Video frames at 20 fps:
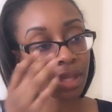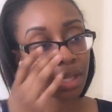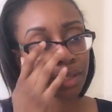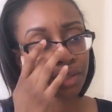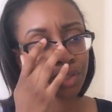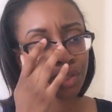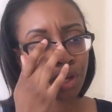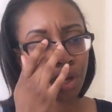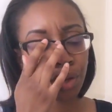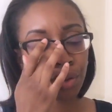
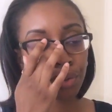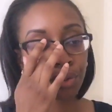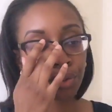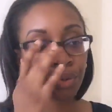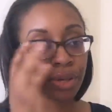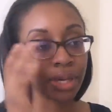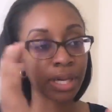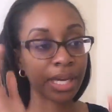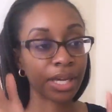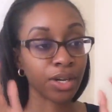So you
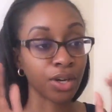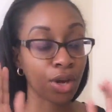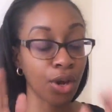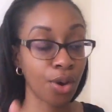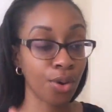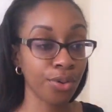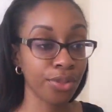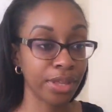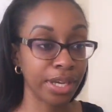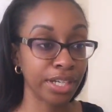can
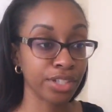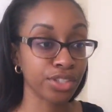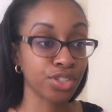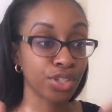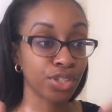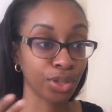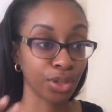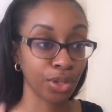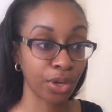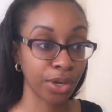go there to
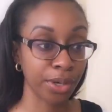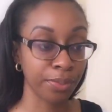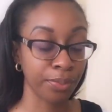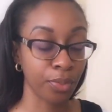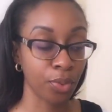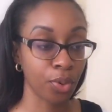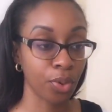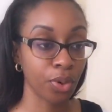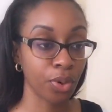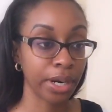learn
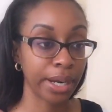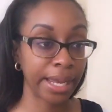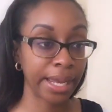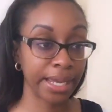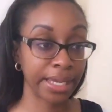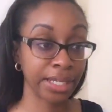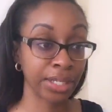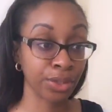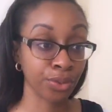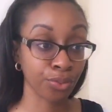more
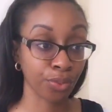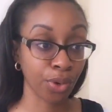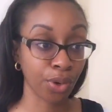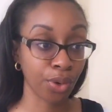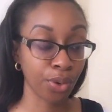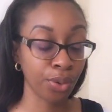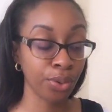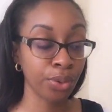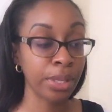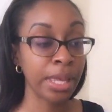and
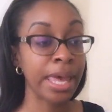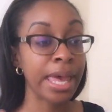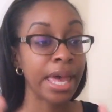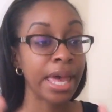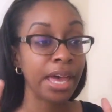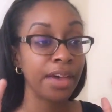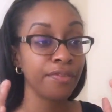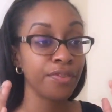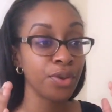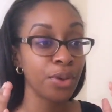enroll.
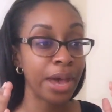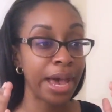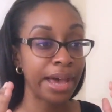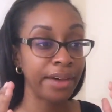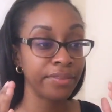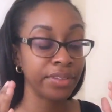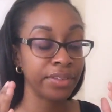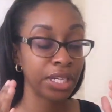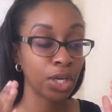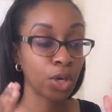If you have
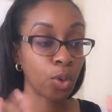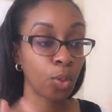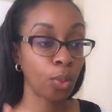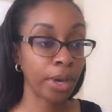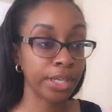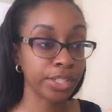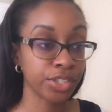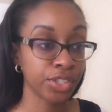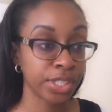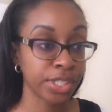any
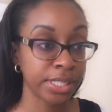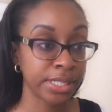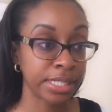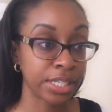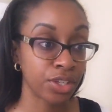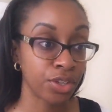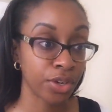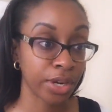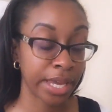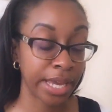questions
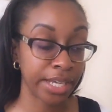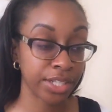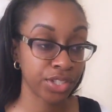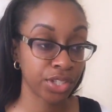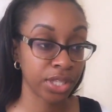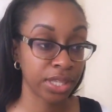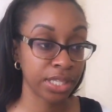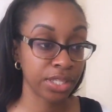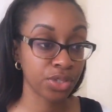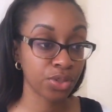and you're
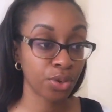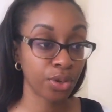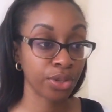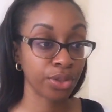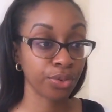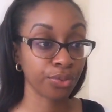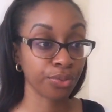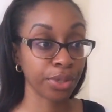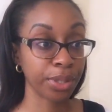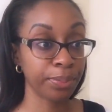catching this on the
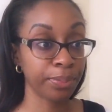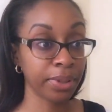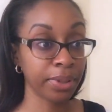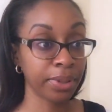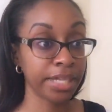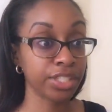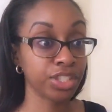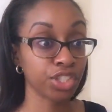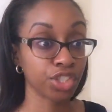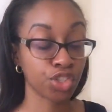
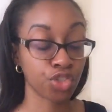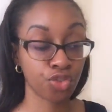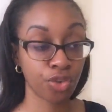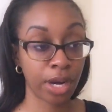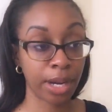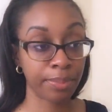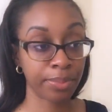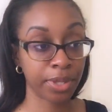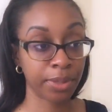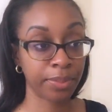replay, just
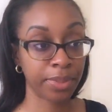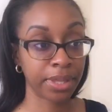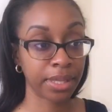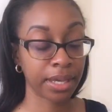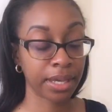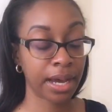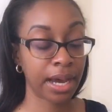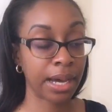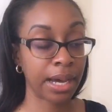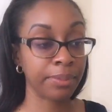drop them in the
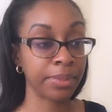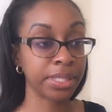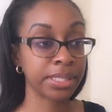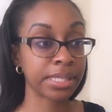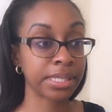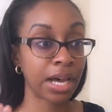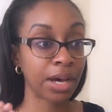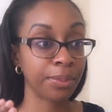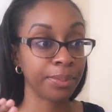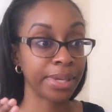comments.
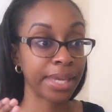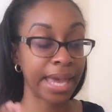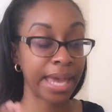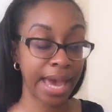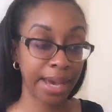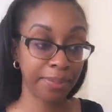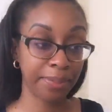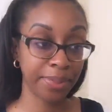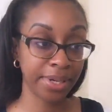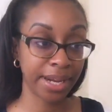I'll be
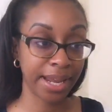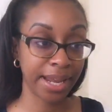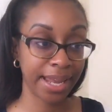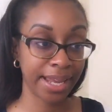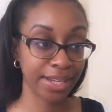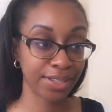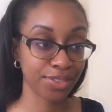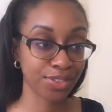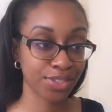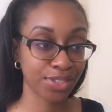happy to
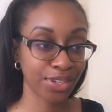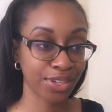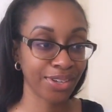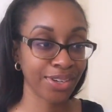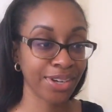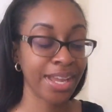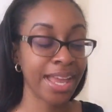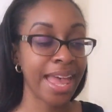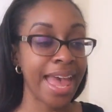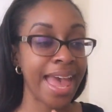answer.
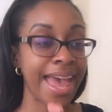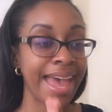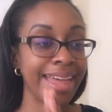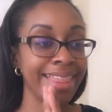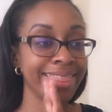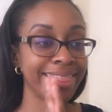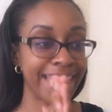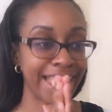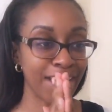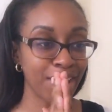
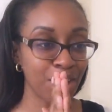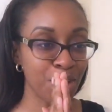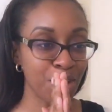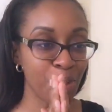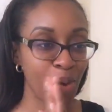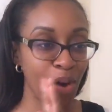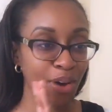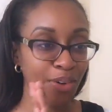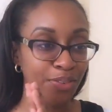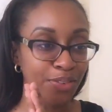And thank you
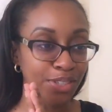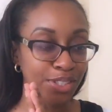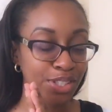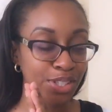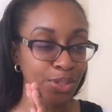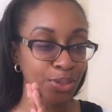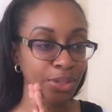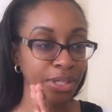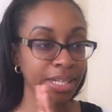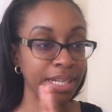all for
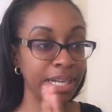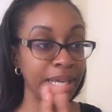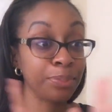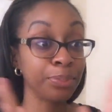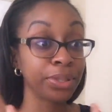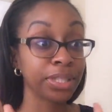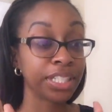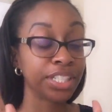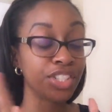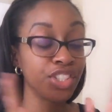tuning in.
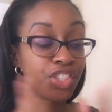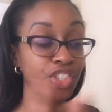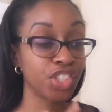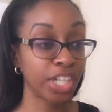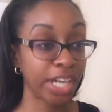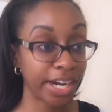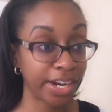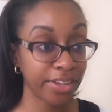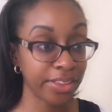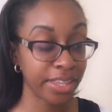Please
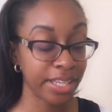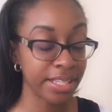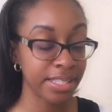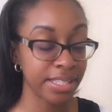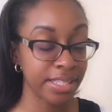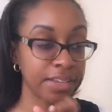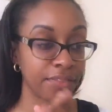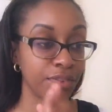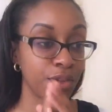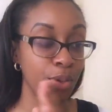share this
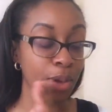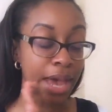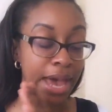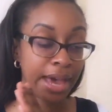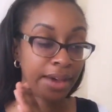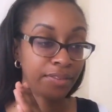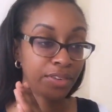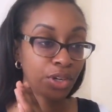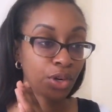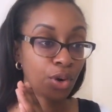if you
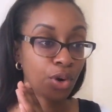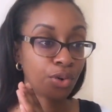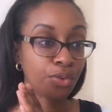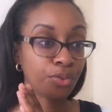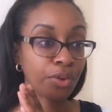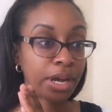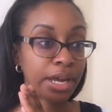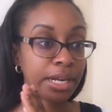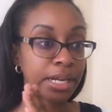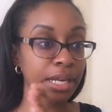haven't
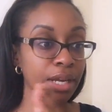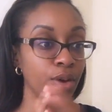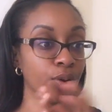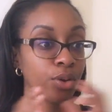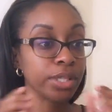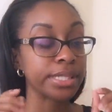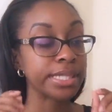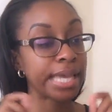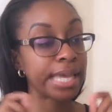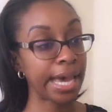already, or
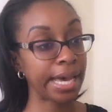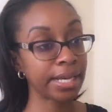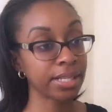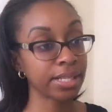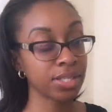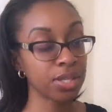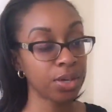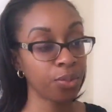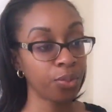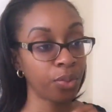tag
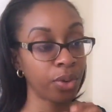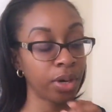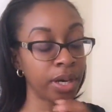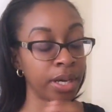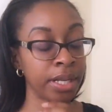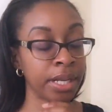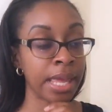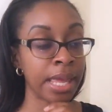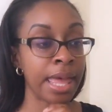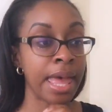
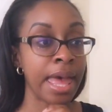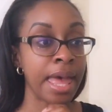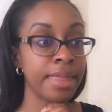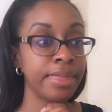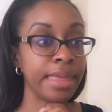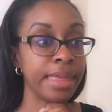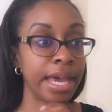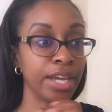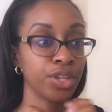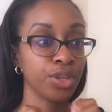someone
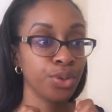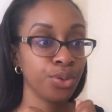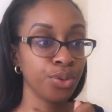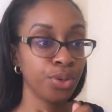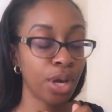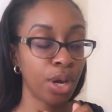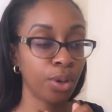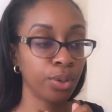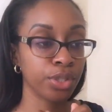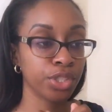that you
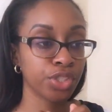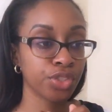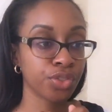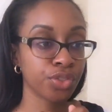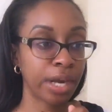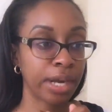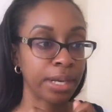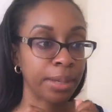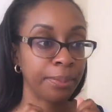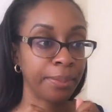know is
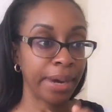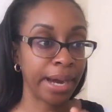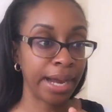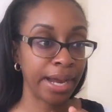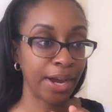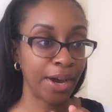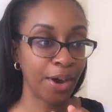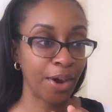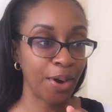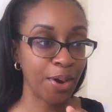trying to buy a
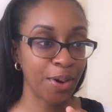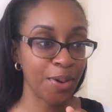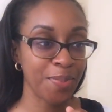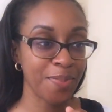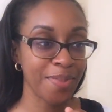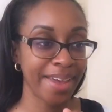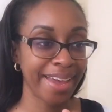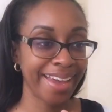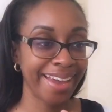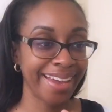home.
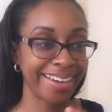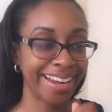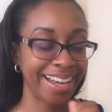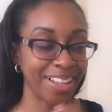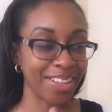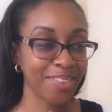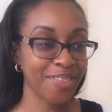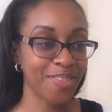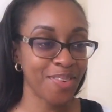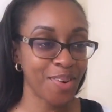And I
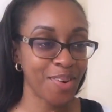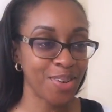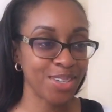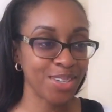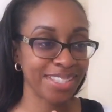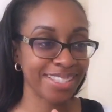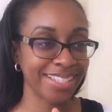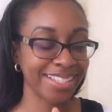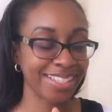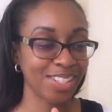look forward
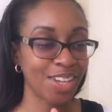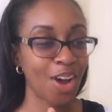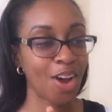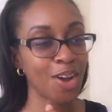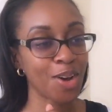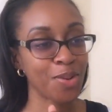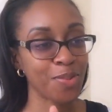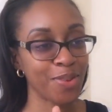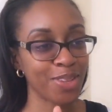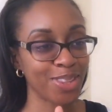to
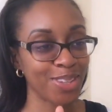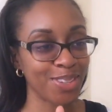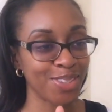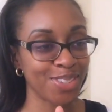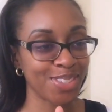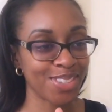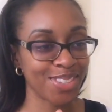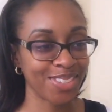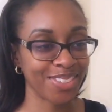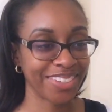talking with you
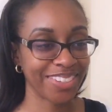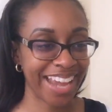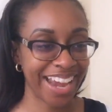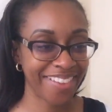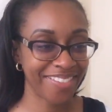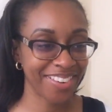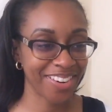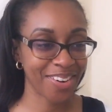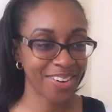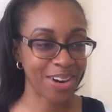soon.
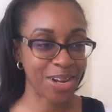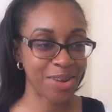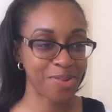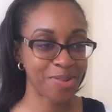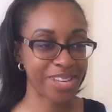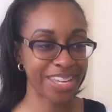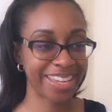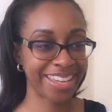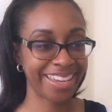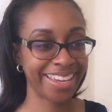Have a great
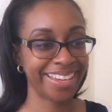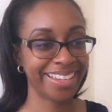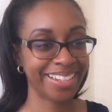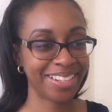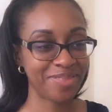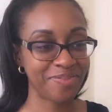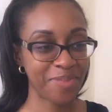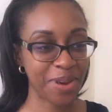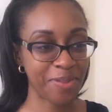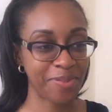weekend.
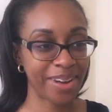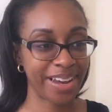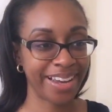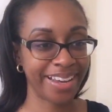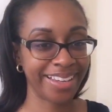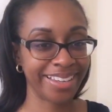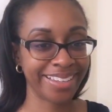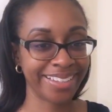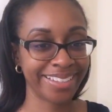Bye-bye.